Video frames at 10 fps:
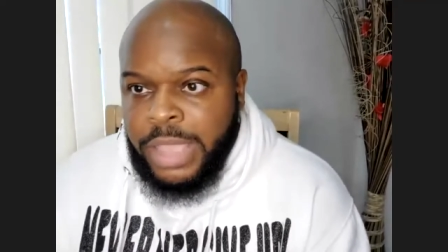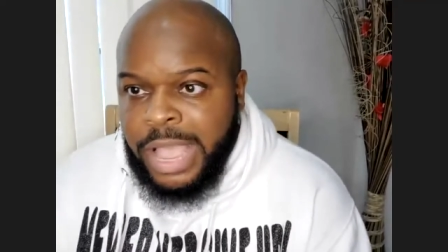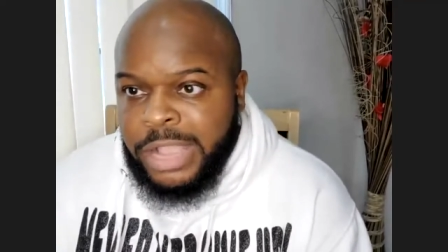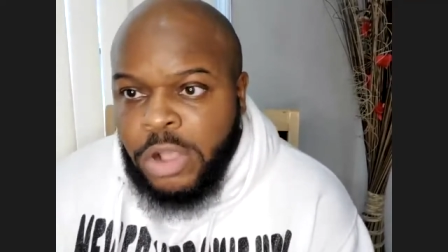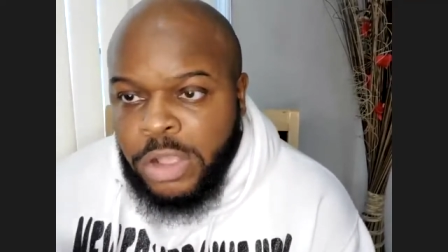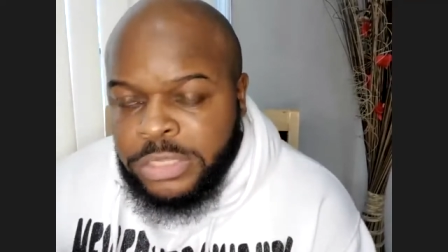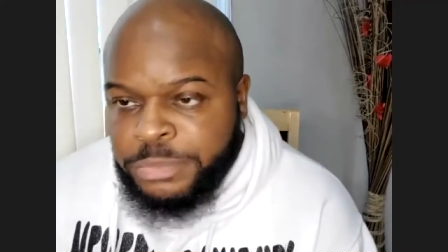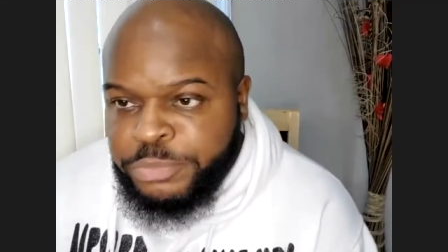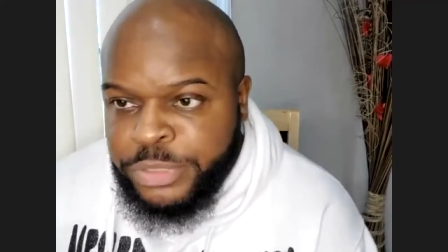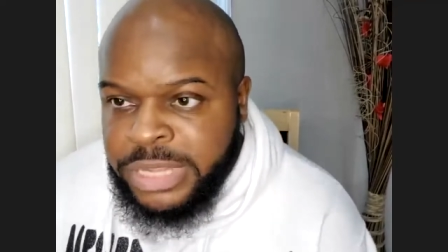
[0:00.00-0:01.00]
I called
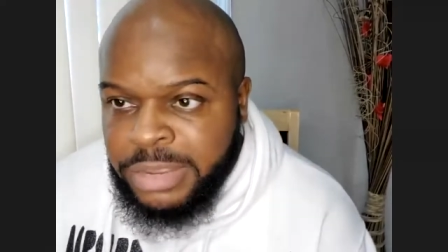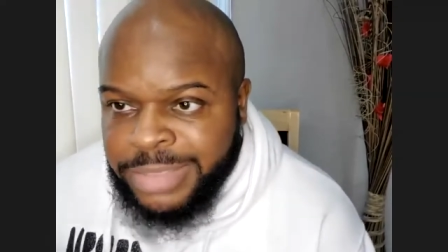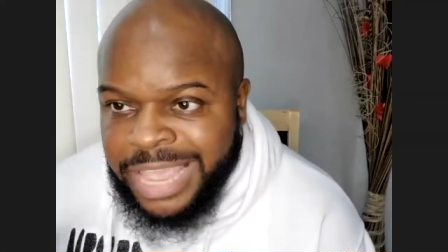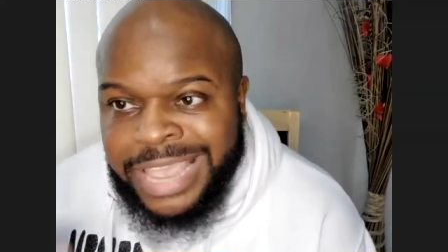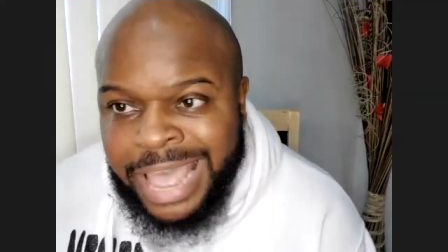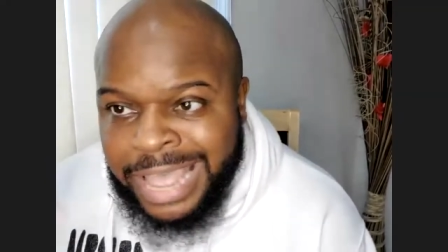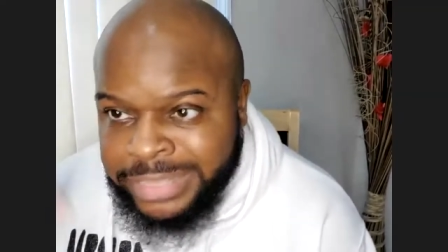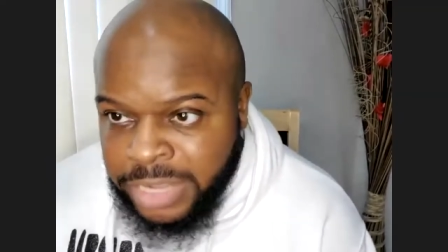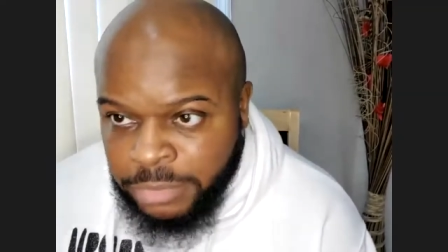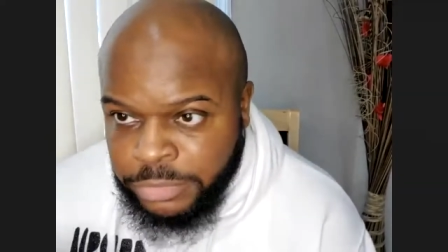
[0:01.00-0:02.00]
it putting up AI
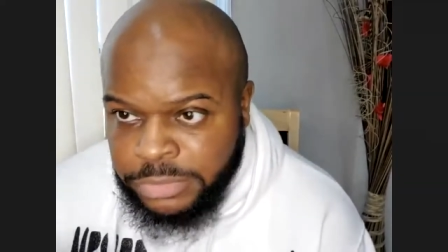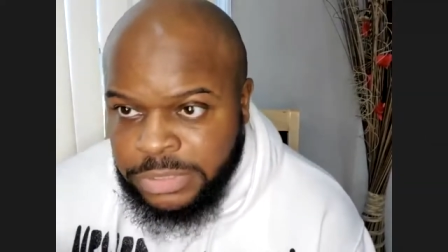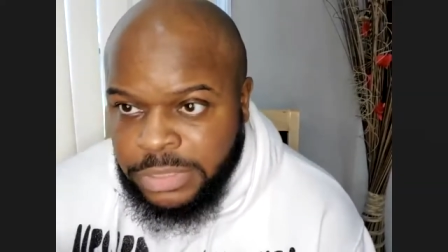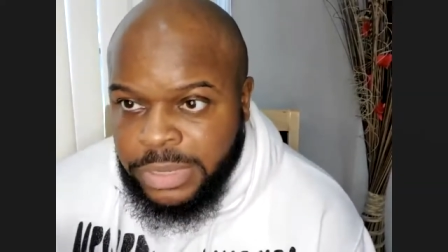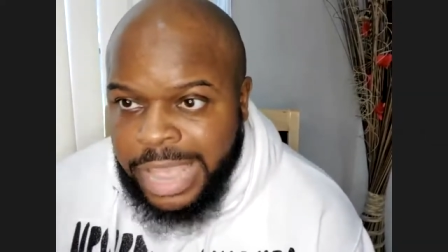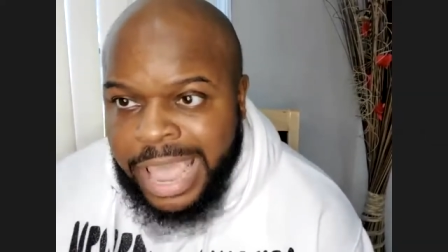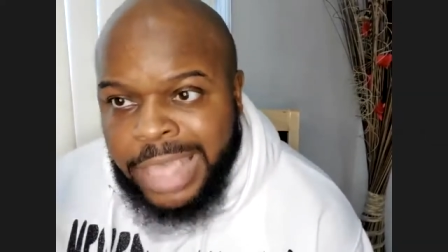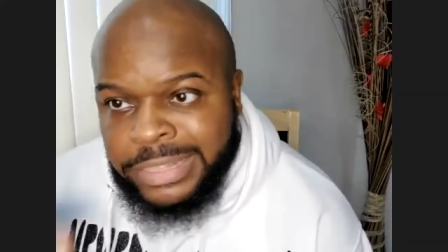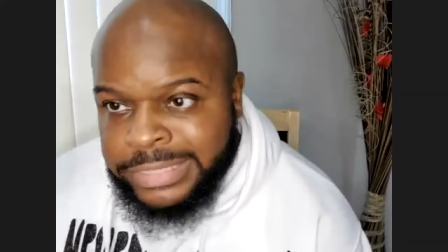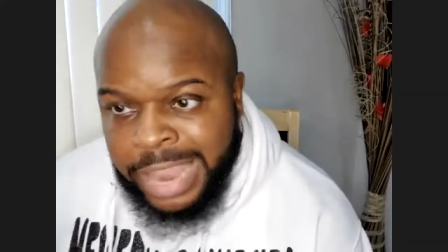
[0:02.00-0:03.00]
numbers,
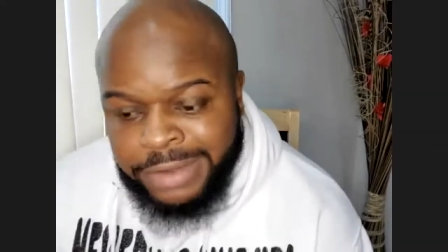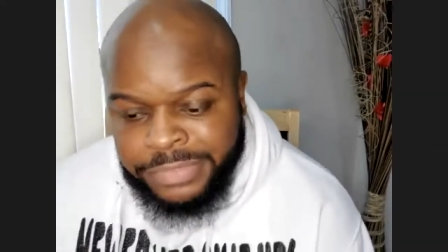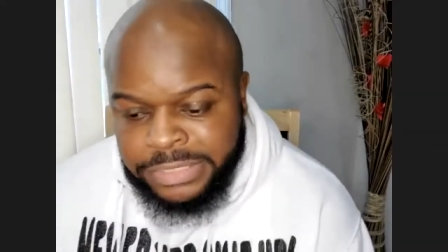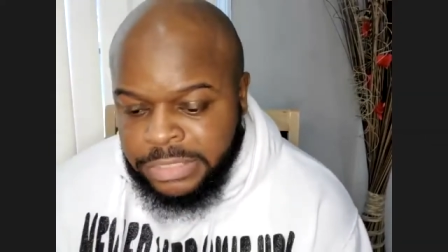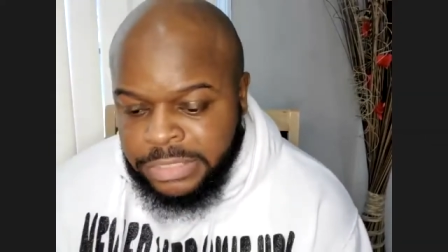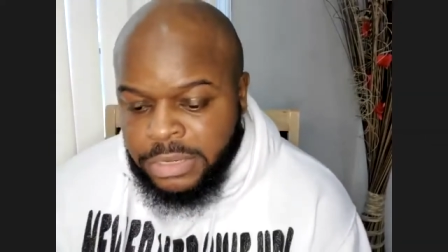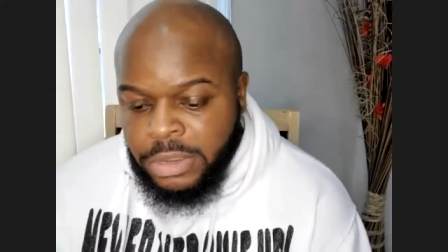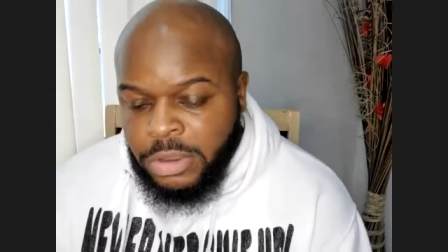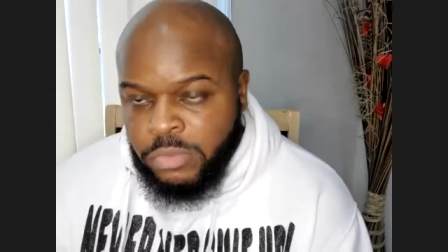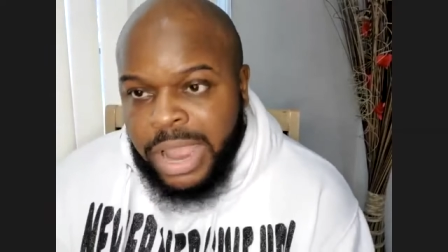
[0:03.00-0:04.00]
Allen Iverson,
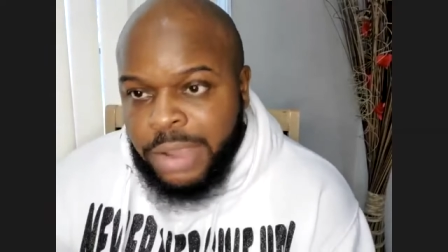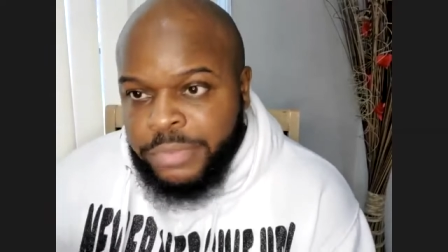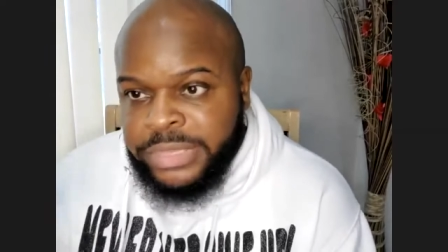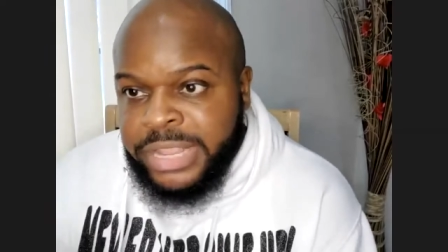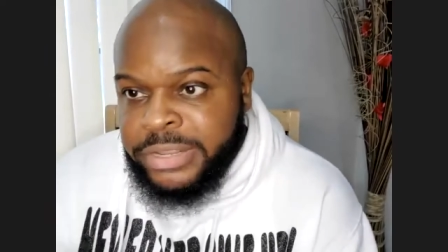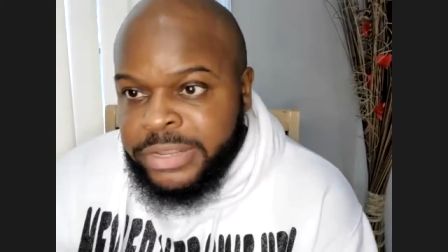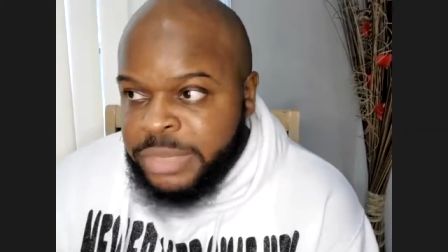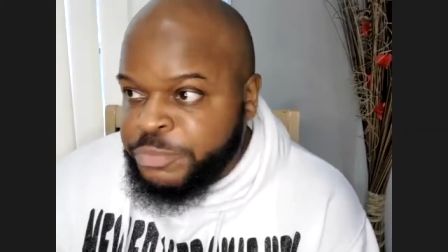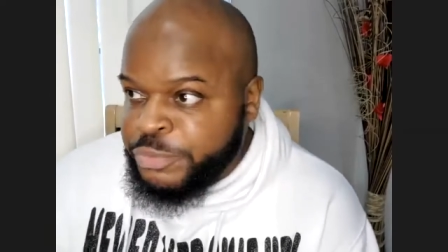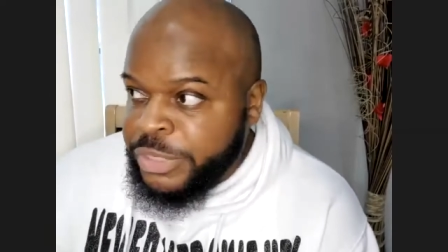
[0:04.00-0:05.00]
where I would
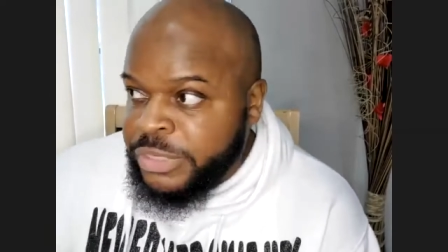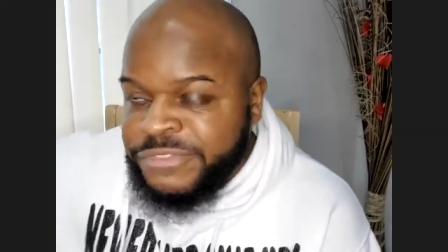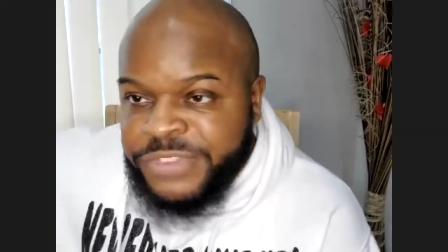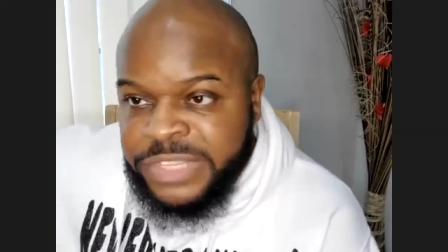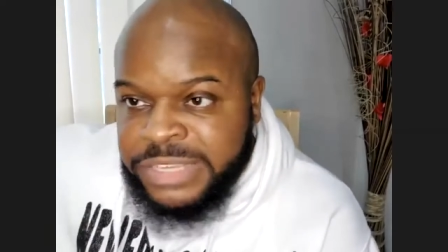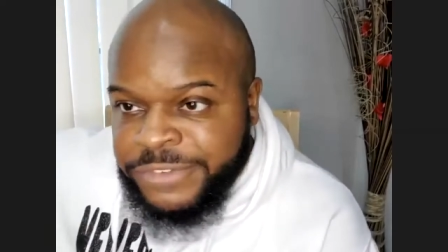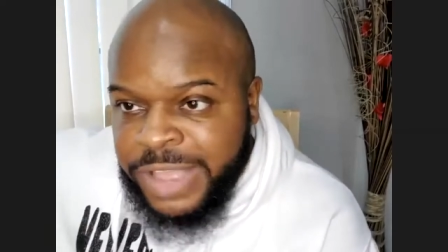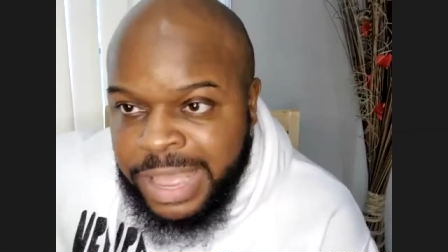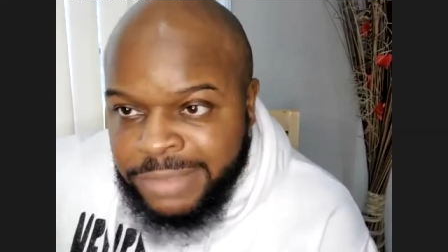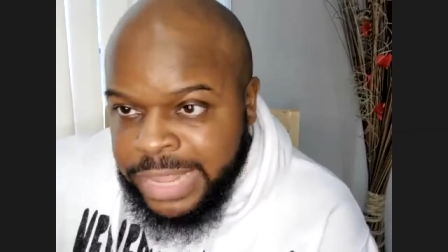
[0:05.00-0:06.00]
literally put
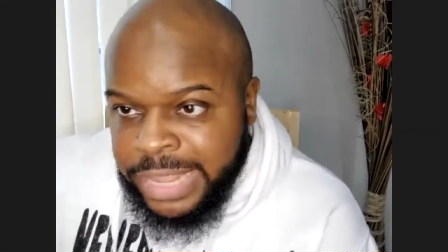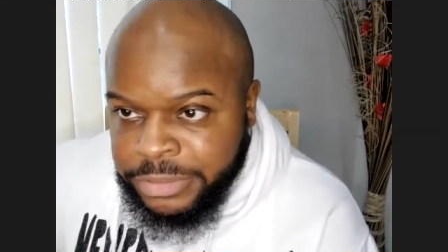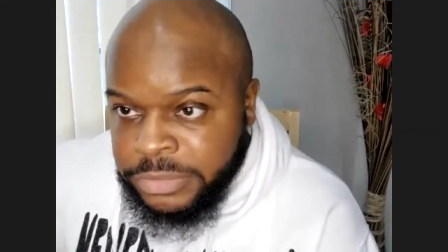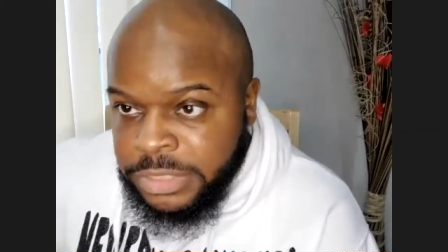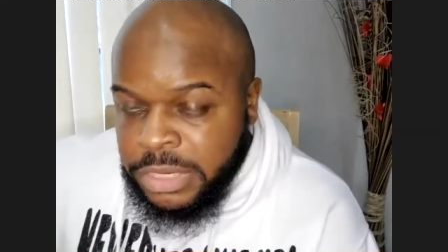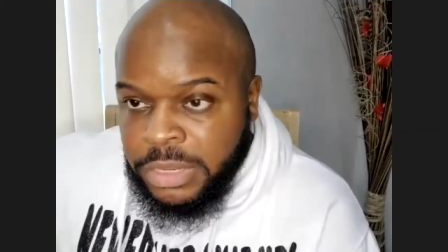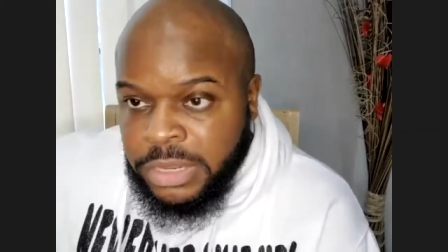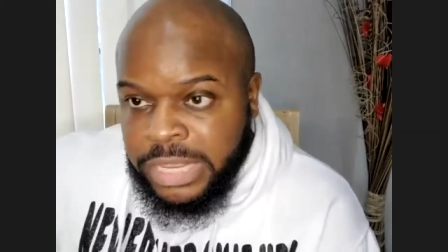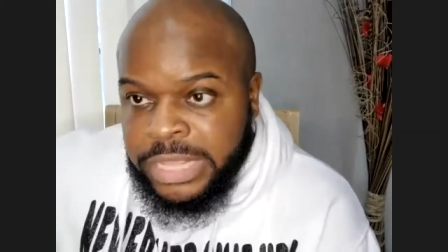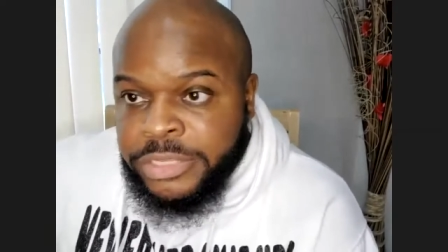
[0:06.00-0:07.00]
55 letters
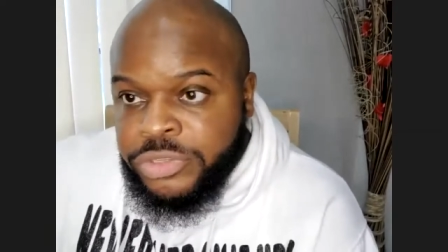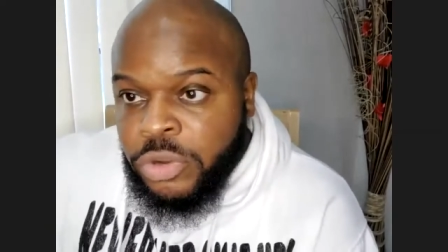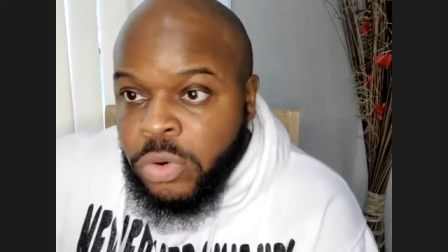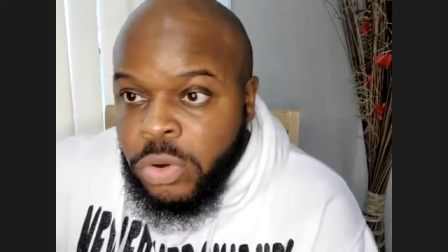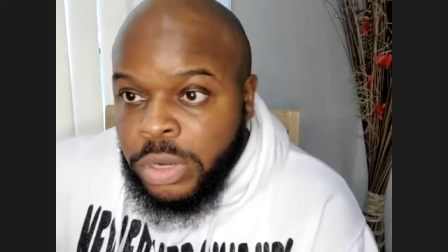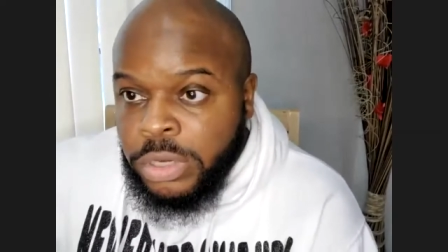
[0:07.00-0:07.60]
in the door